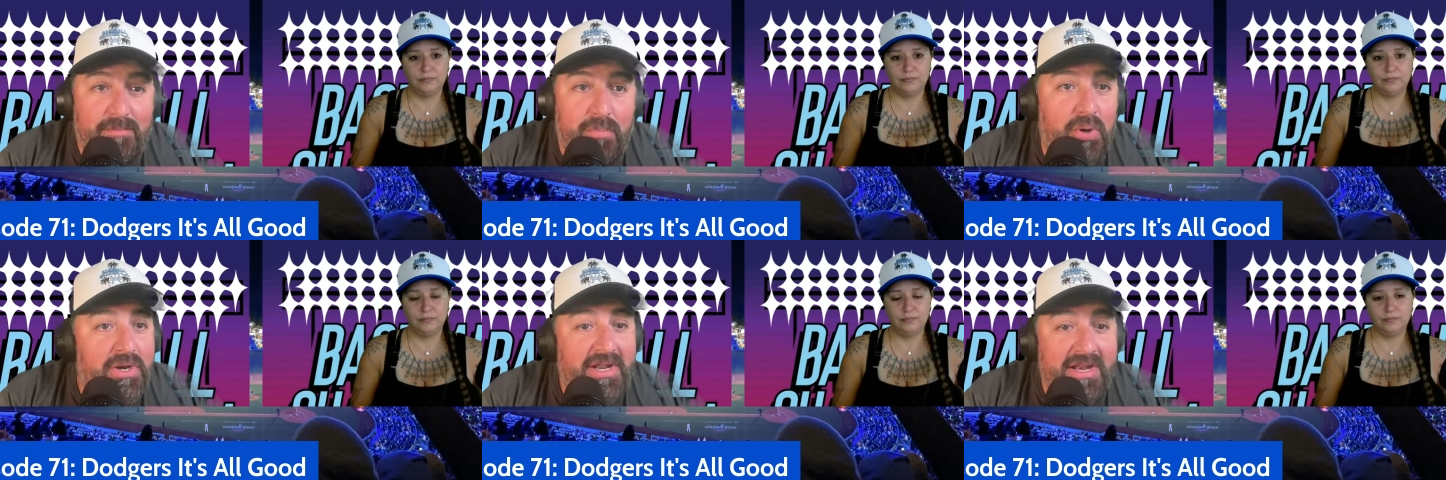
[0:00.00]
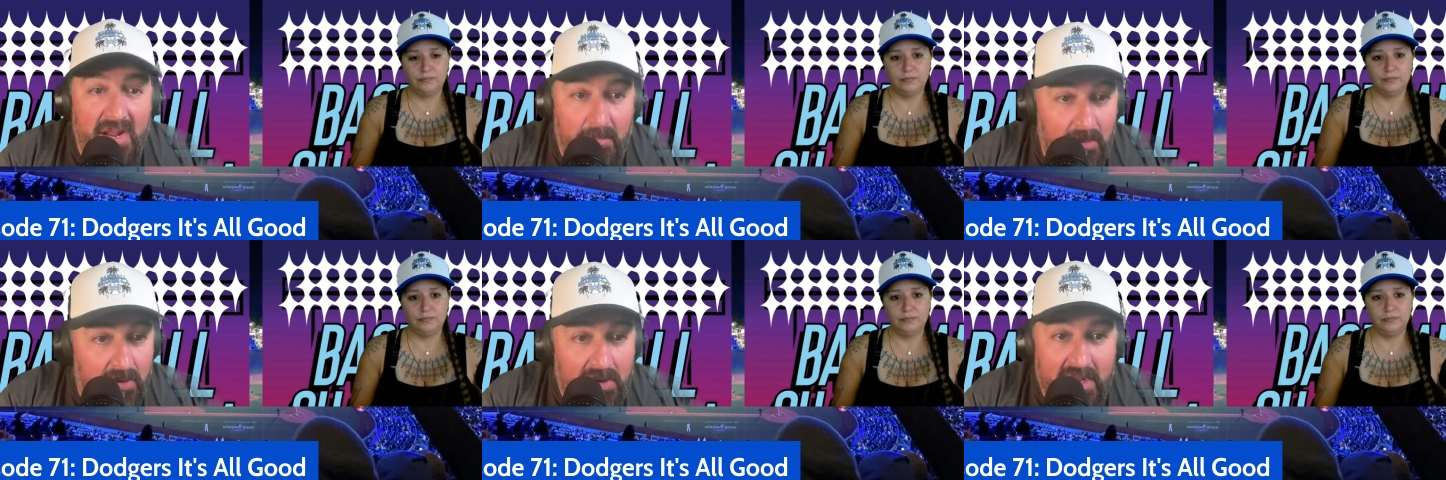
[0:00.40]
Speaker 1: put a
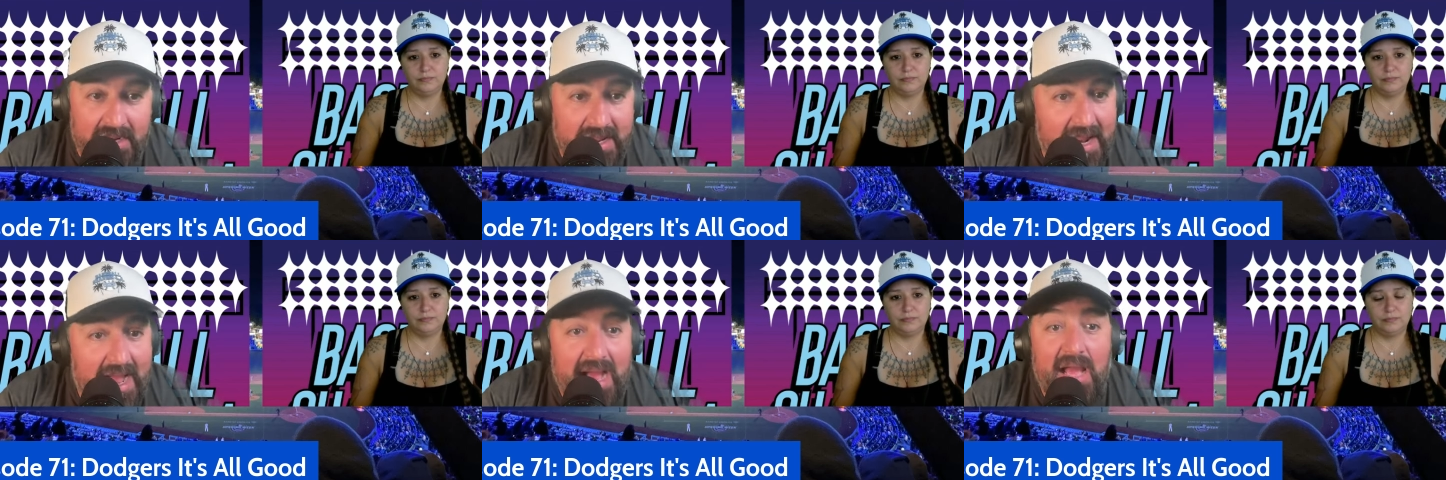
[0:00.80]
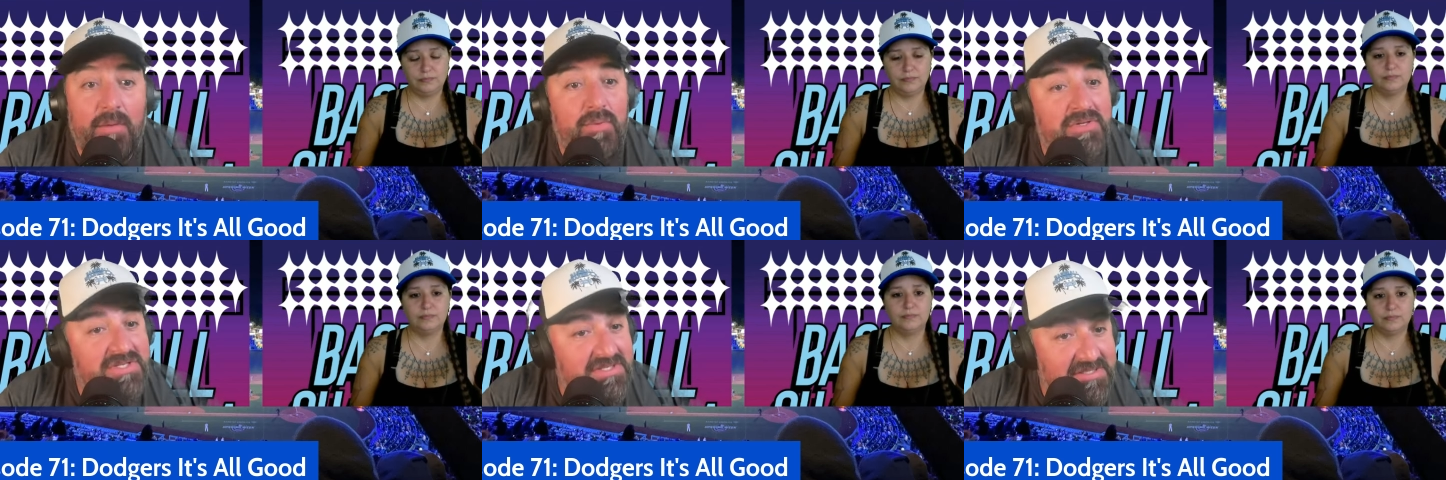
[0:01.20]
number on it. I
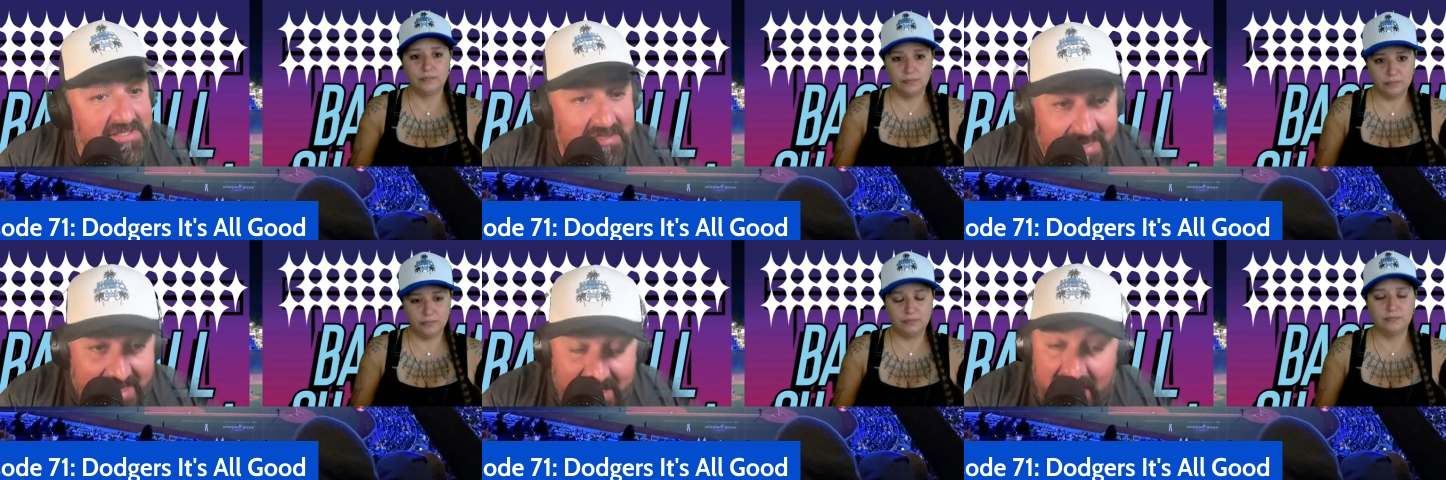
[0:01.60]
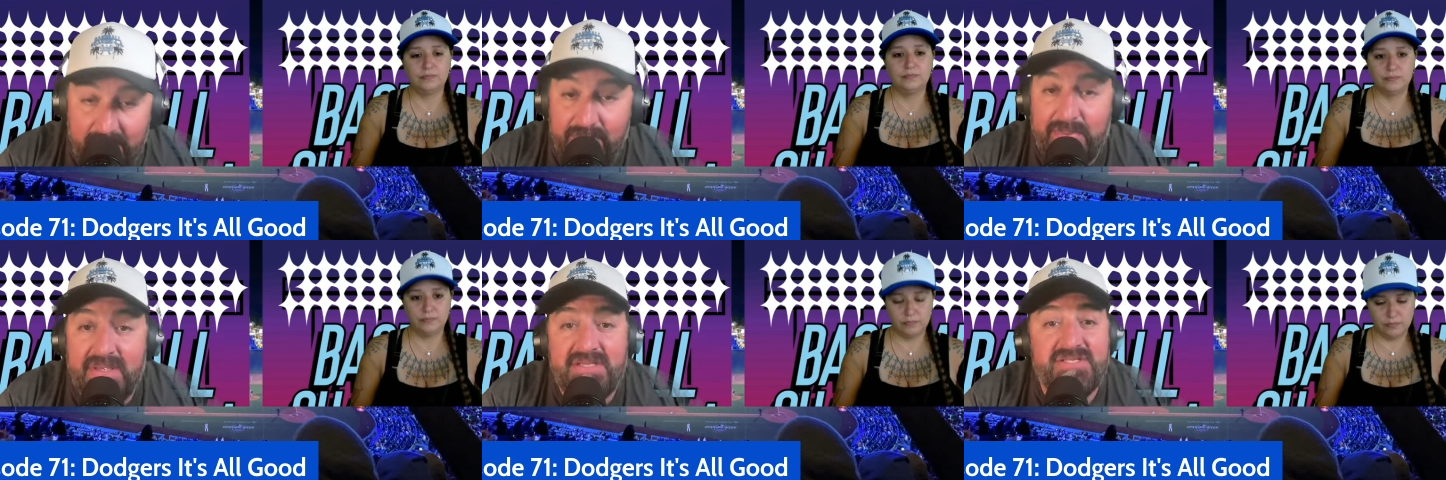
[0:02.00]
would just let him
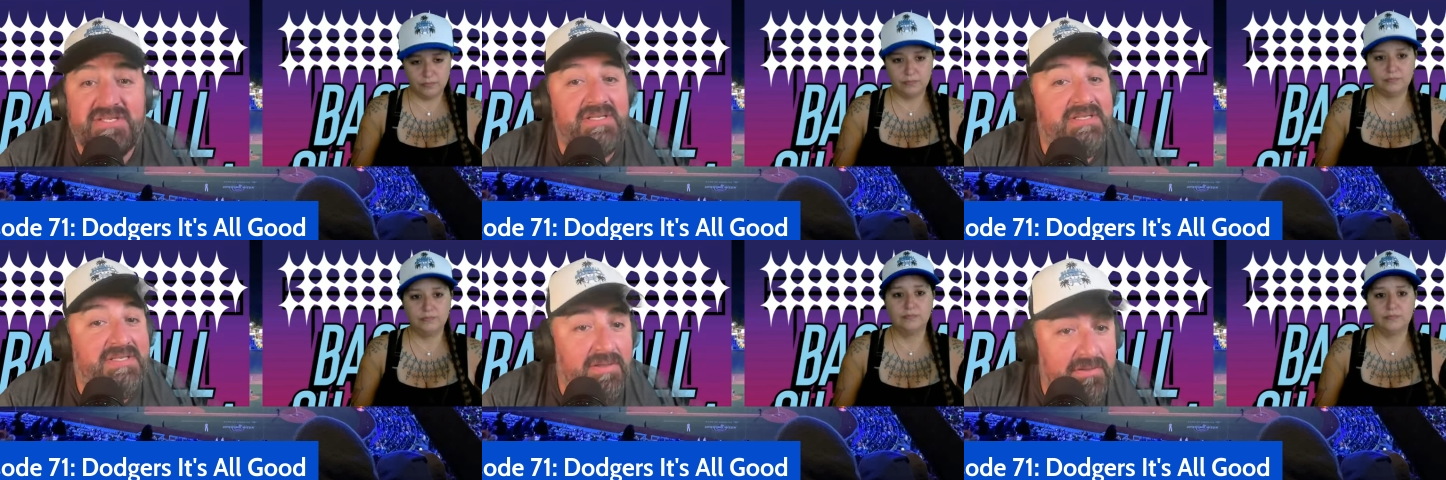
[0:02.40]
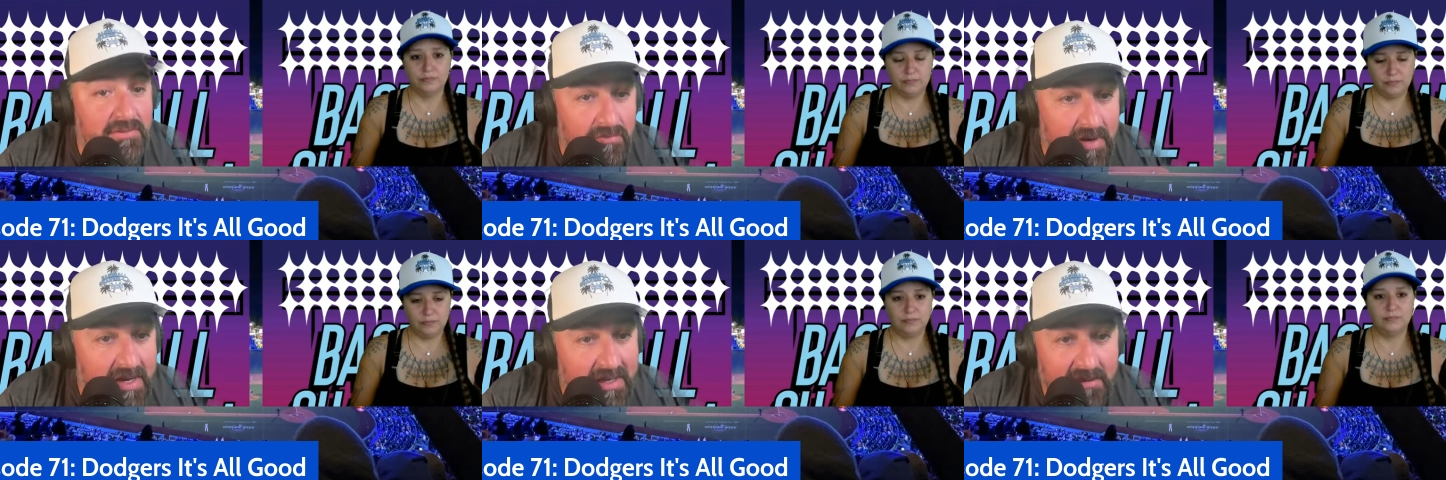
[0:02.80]
pitch until the
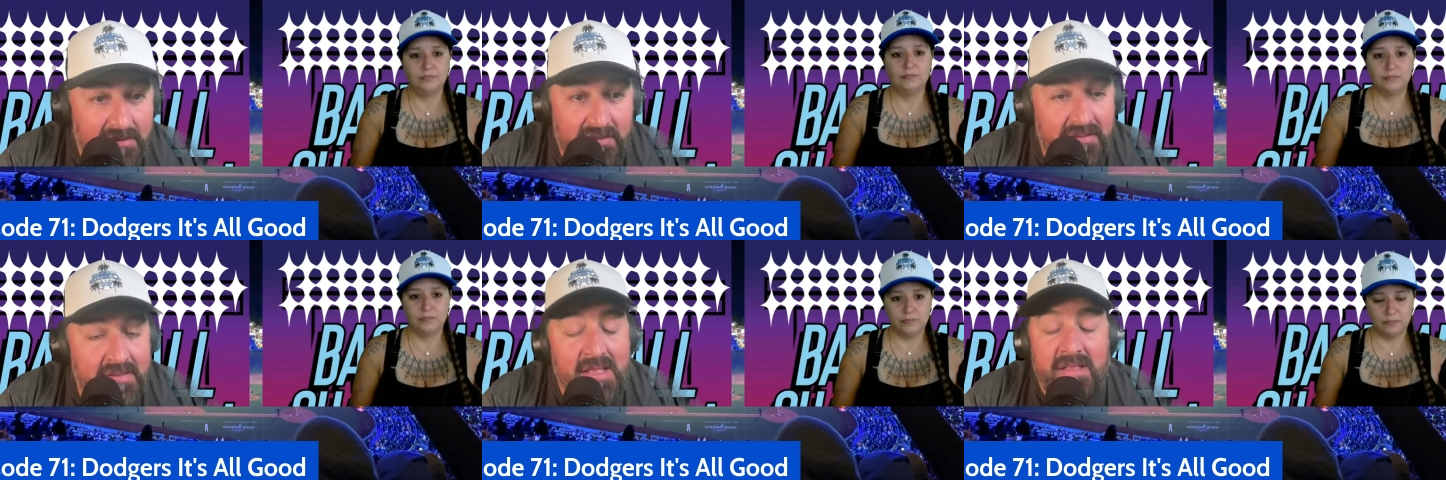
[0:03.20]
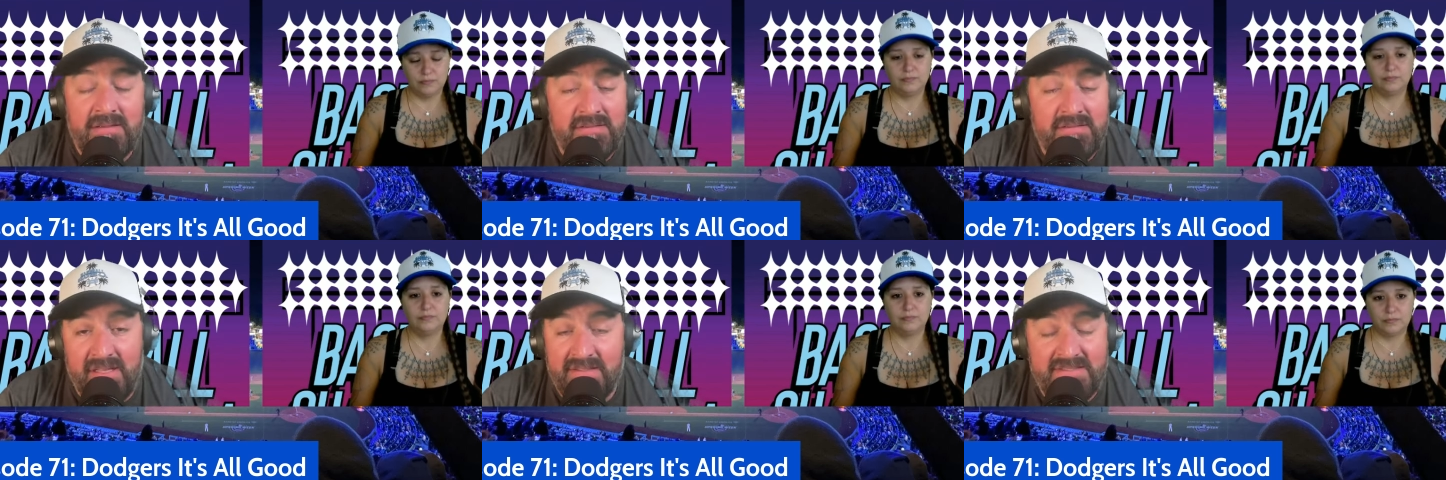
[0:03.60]
regular,
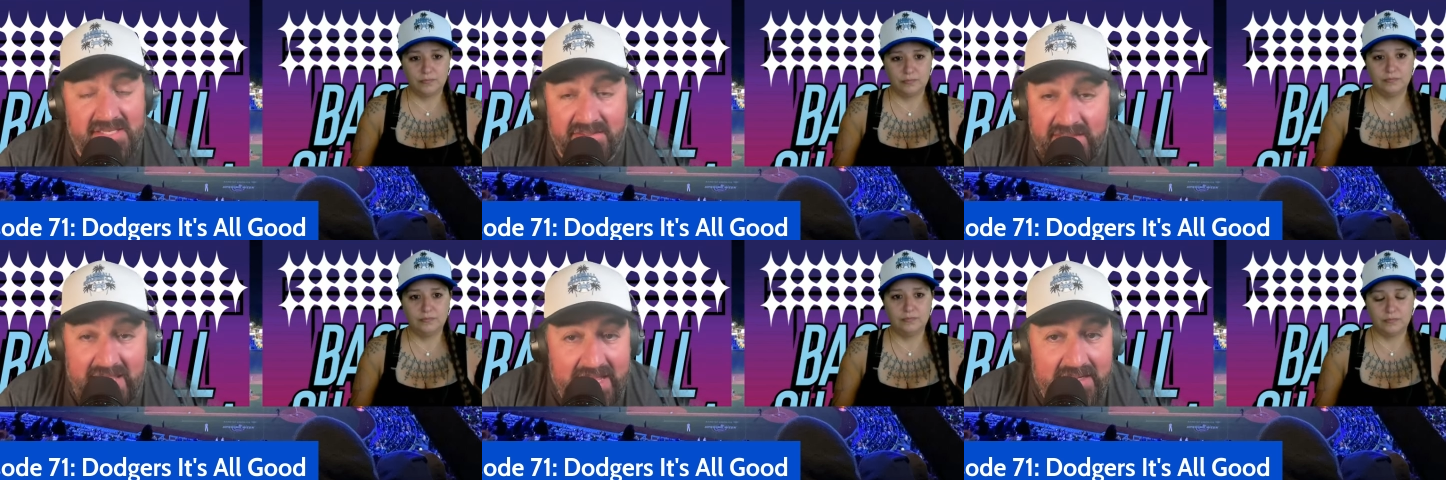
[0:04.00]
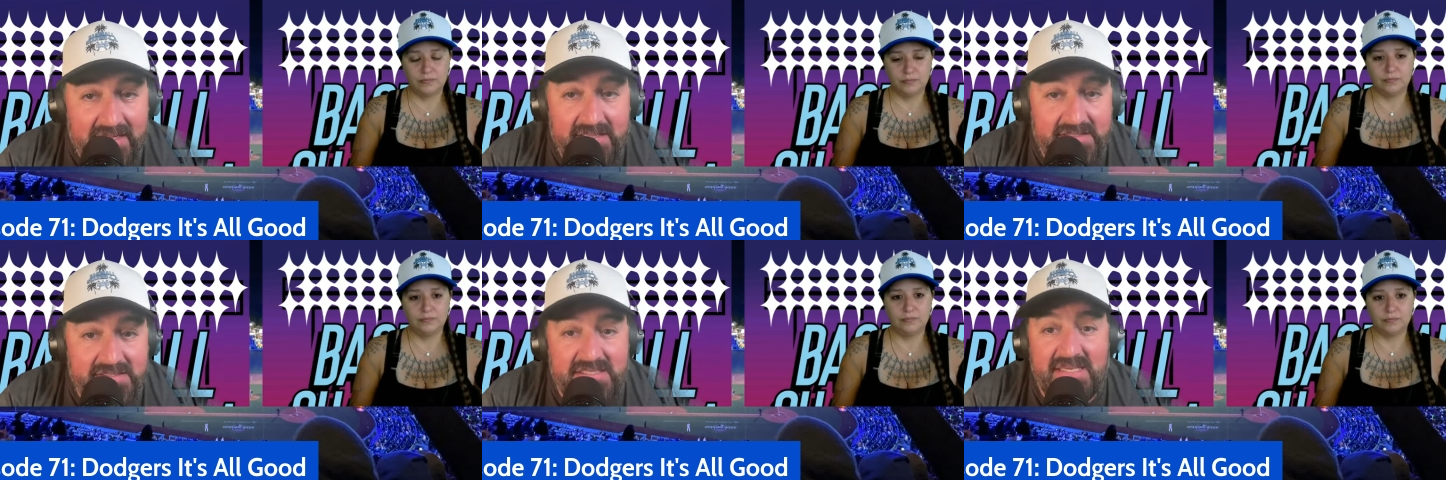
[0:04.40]
until the end of the
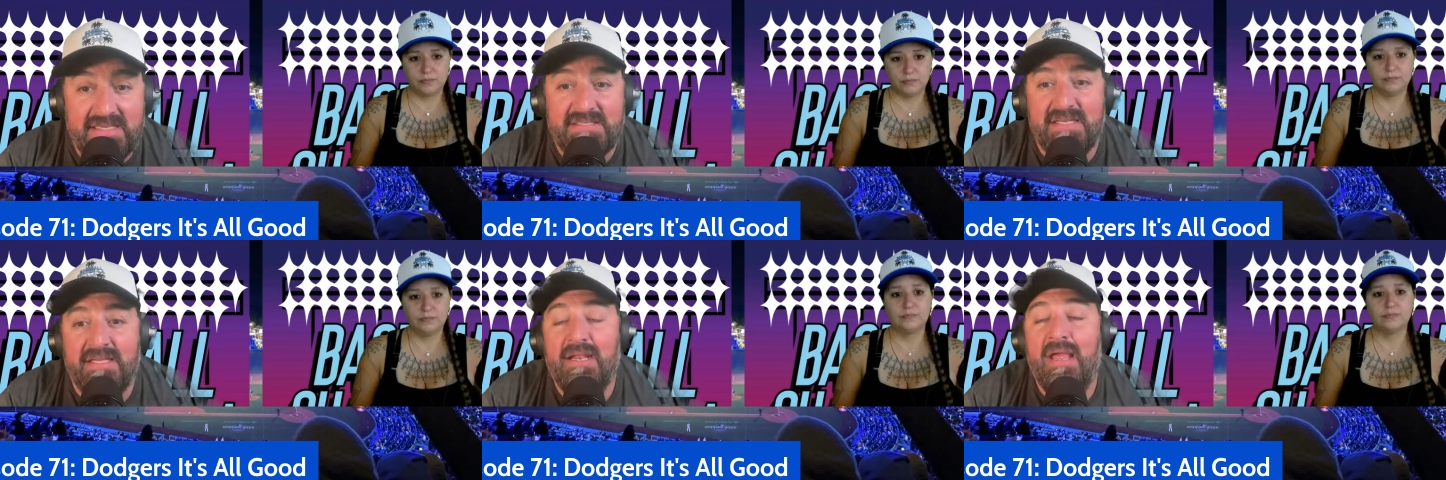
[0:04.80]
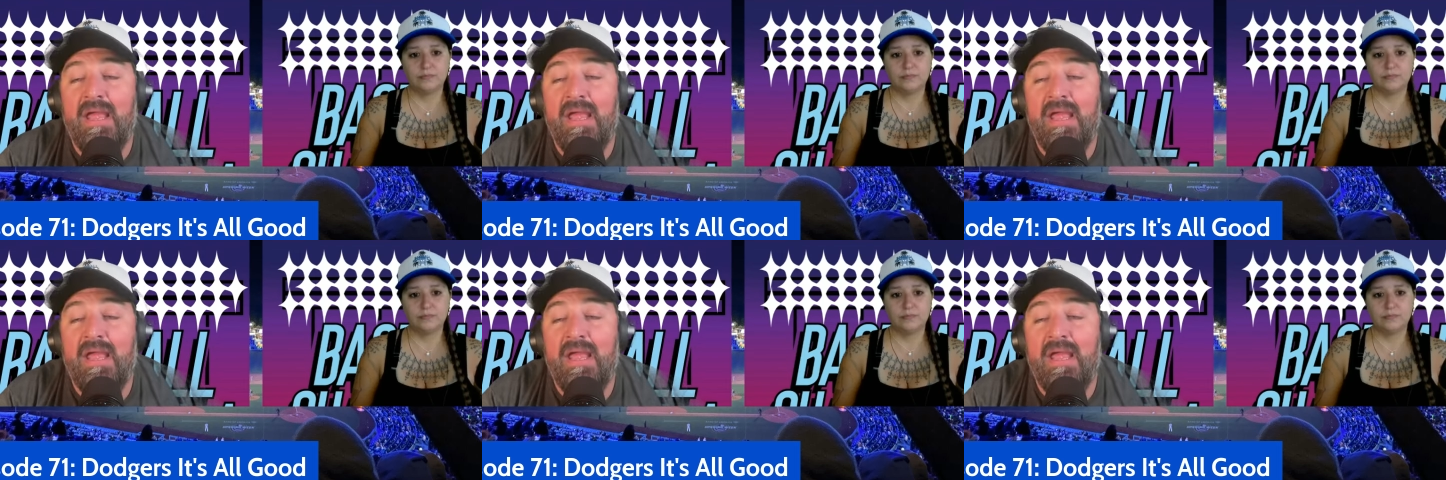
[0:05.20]
season.